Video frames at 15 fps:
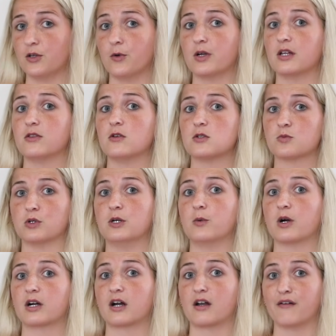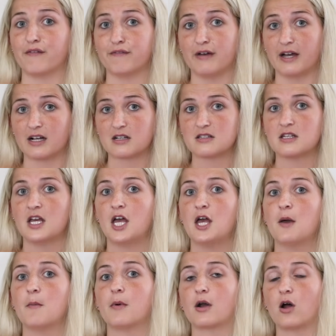You'll get those pre-workout effects,
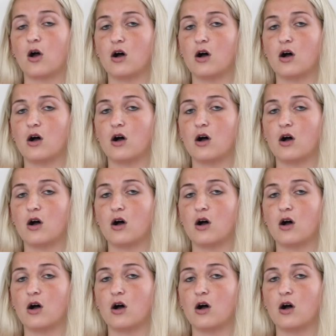but it